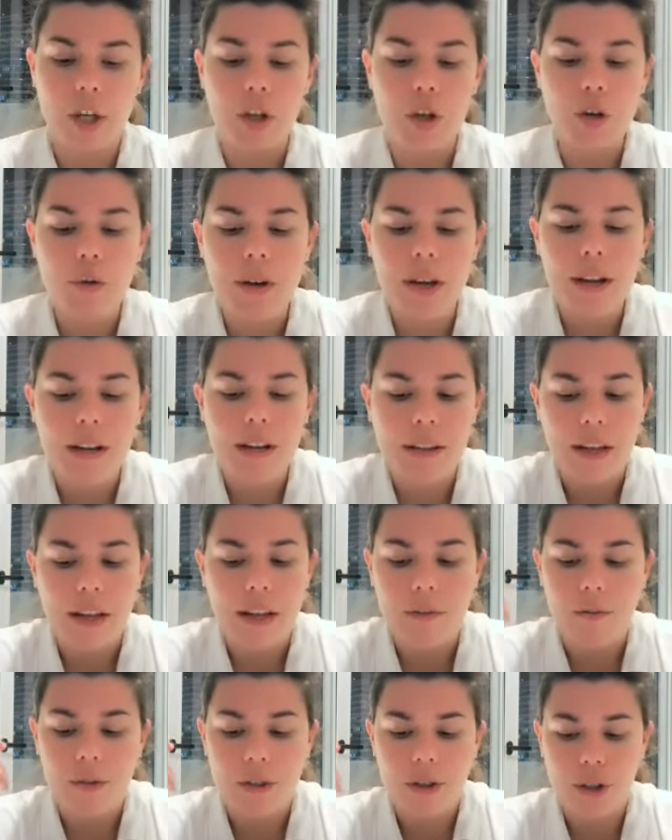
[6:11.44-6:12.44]
You get in
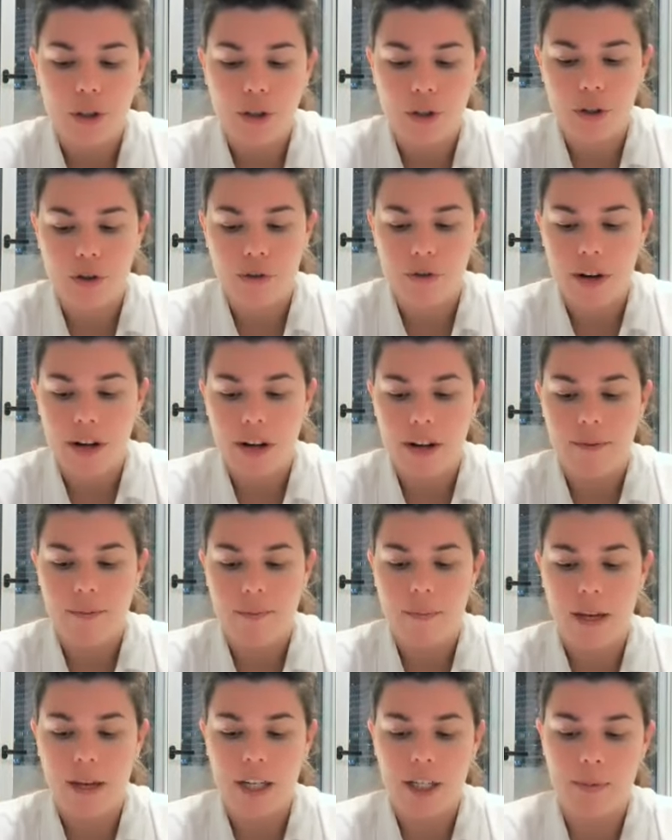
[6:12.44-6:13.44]
life what you create.
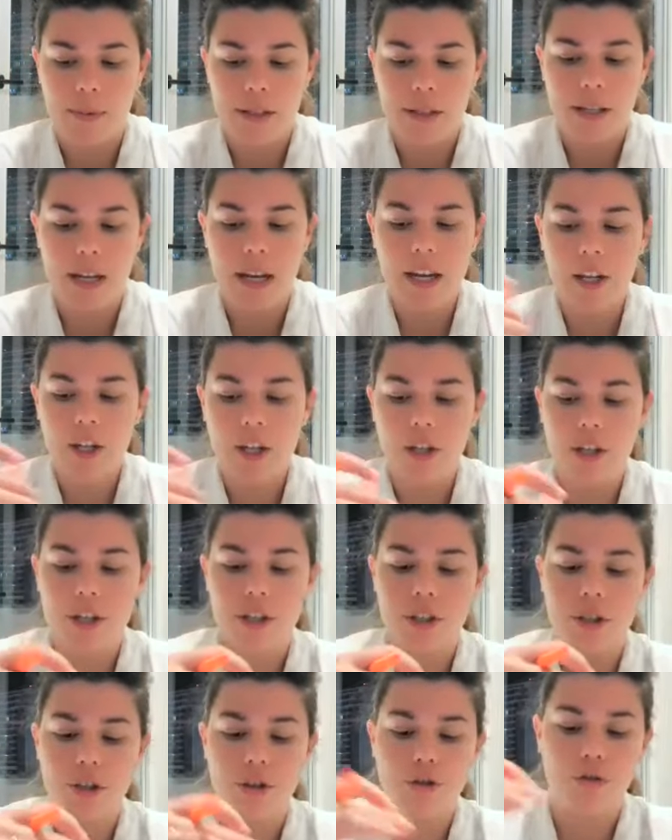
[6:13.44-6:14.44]

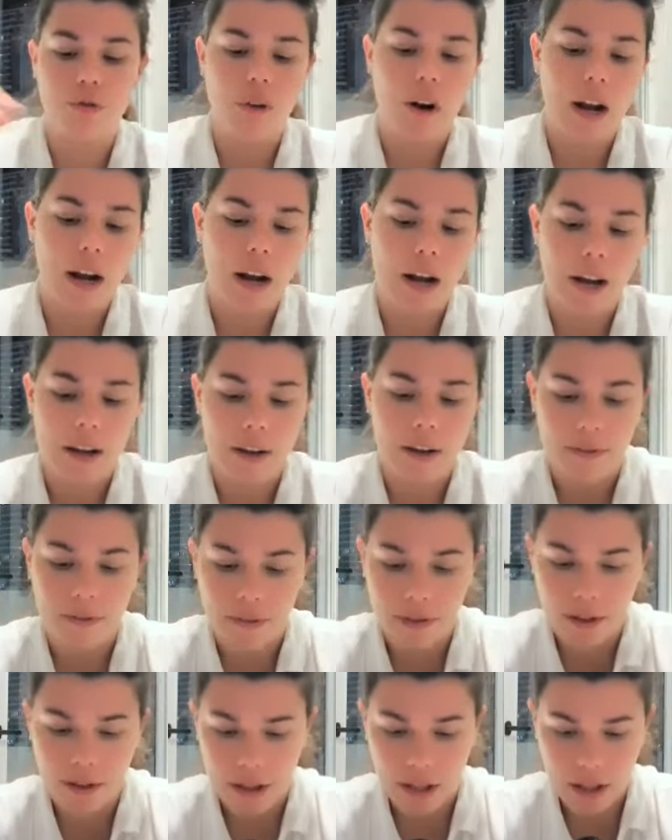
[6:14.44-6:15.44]
Expectations
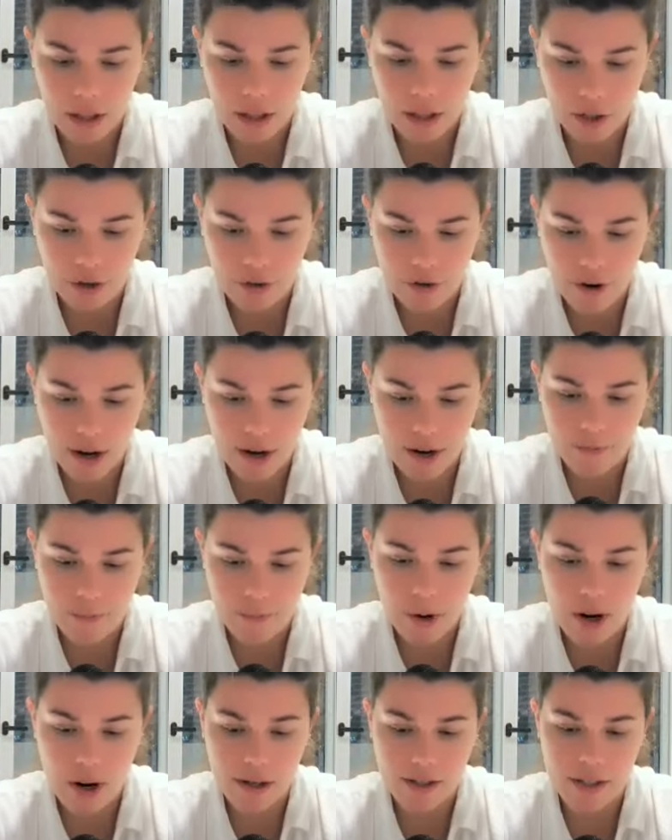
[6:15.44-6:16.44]
drive the creative
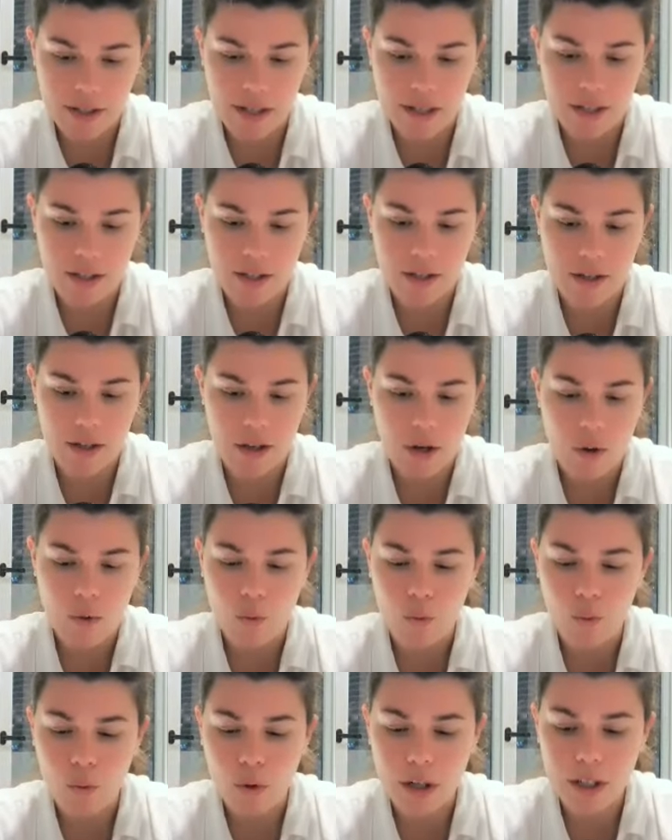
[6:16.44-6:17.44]
process.
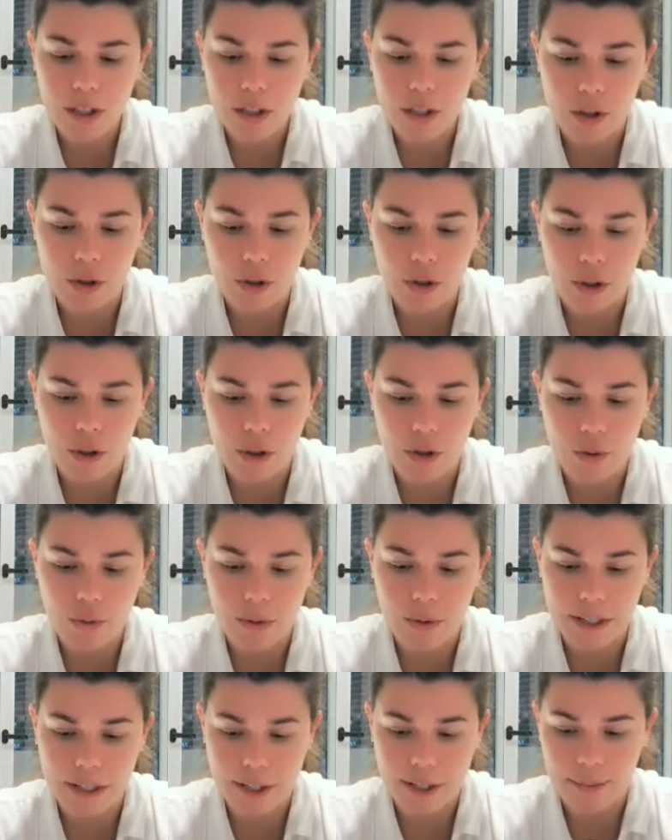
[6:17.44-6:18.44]
What do you
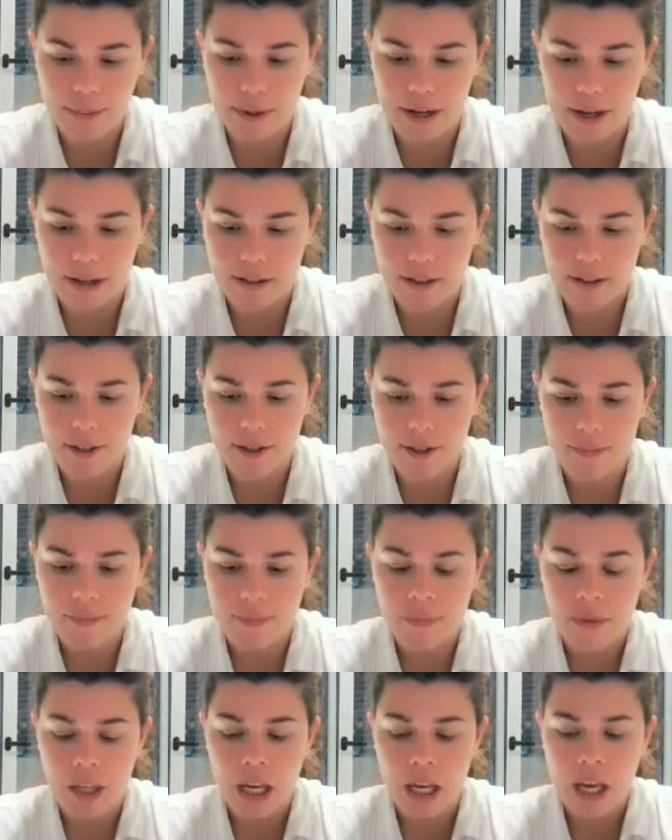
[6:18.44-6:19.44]
expect?
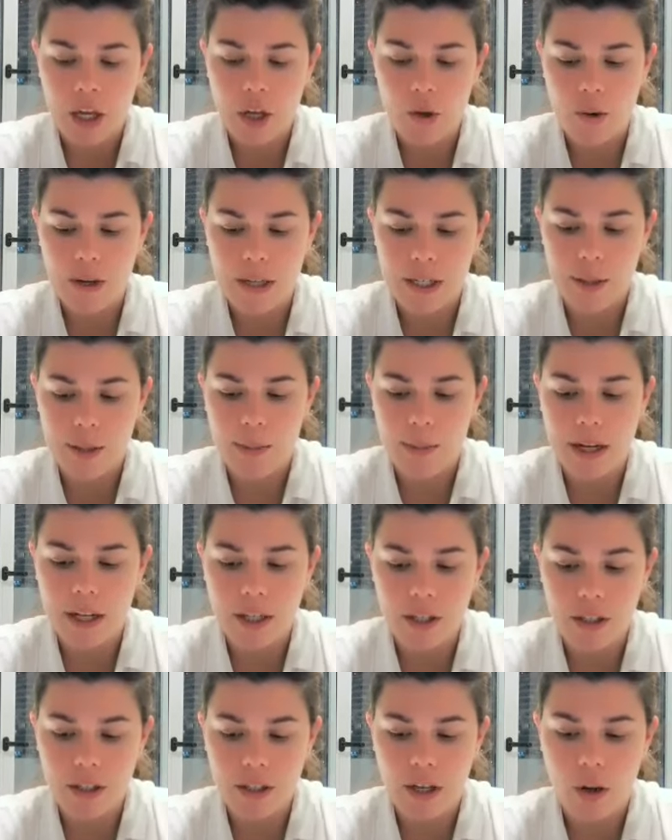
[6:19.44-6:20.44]
You
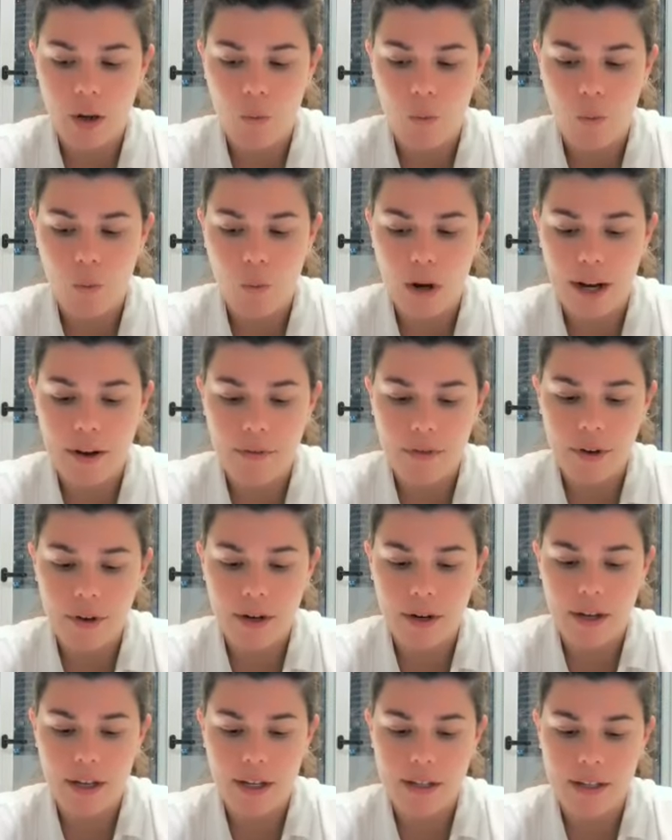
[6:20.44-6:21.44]
expect
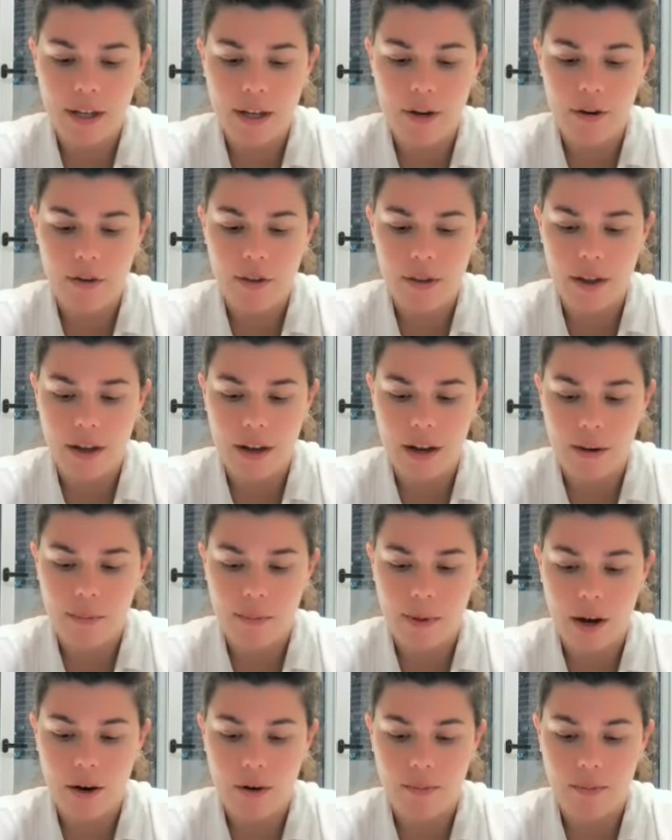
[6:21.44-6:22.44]
whatever it is that you're thinking
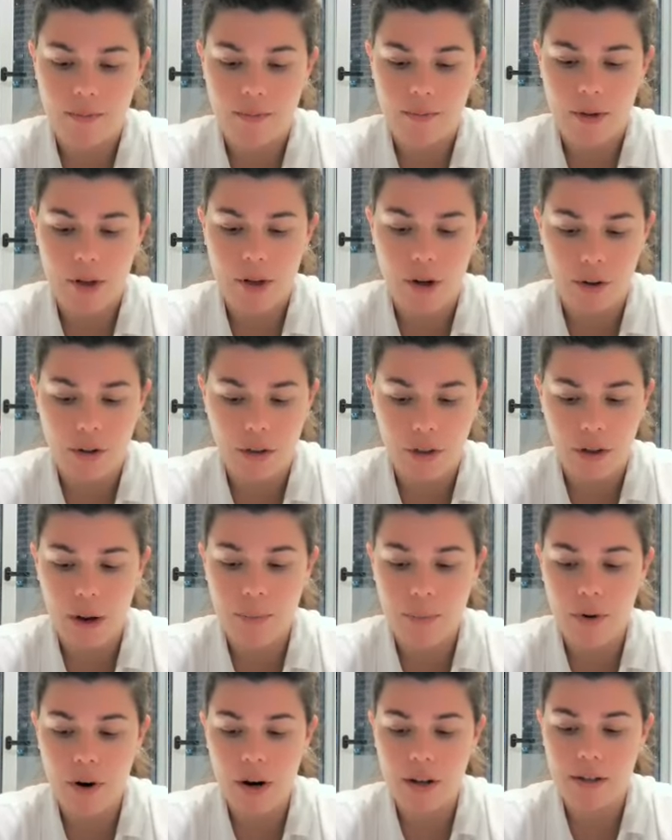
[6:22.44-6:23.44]
about. Your
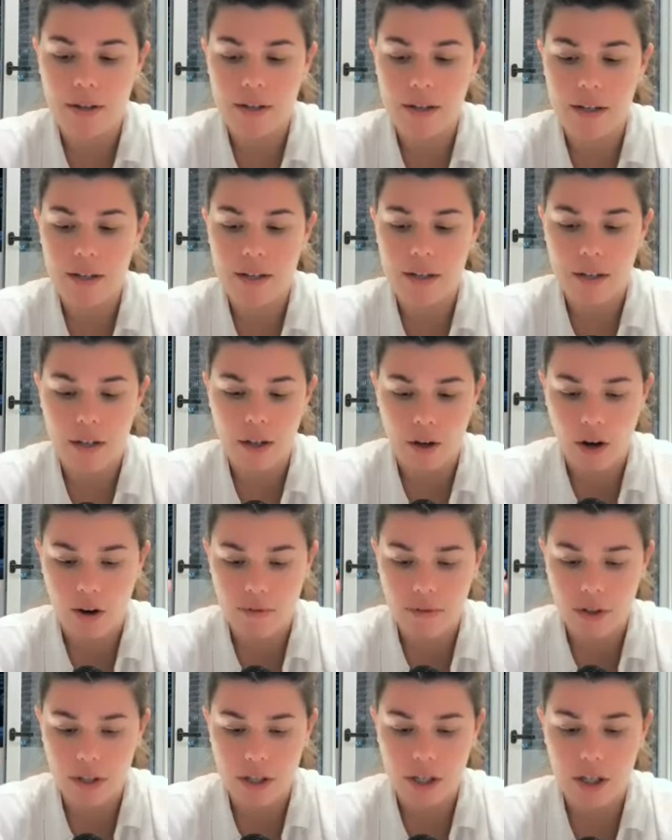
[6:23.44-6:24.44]
thought process, the
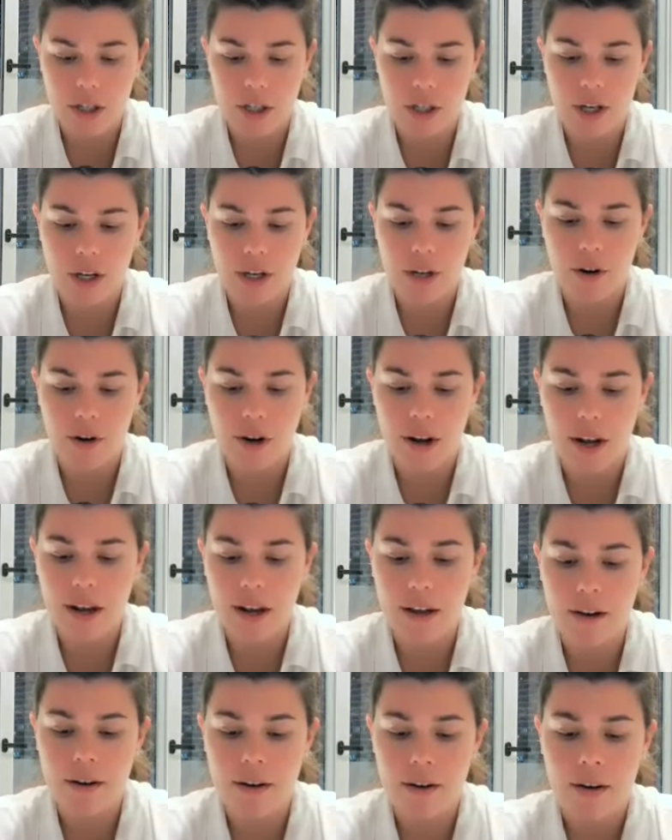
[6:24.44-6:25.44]
conversation in your
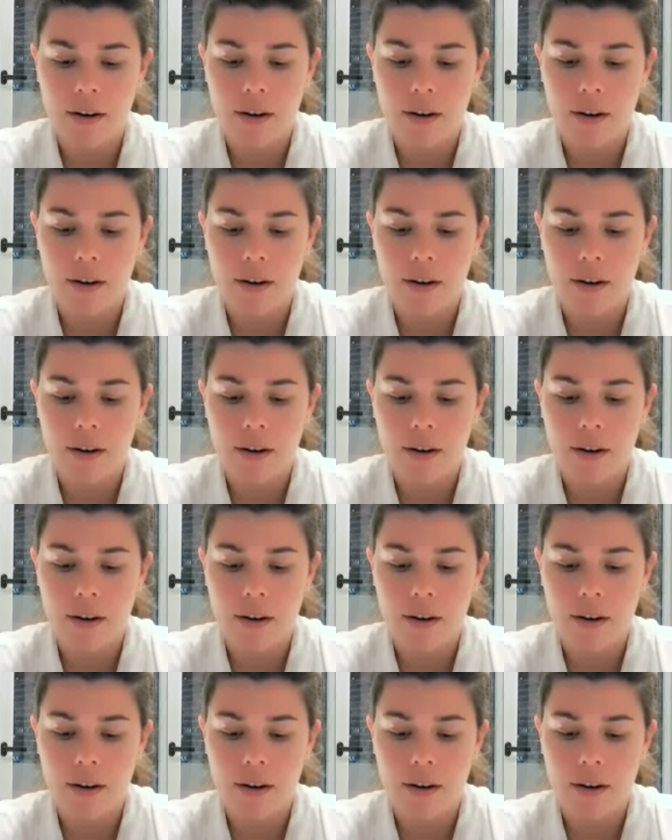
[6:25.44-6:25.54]
head,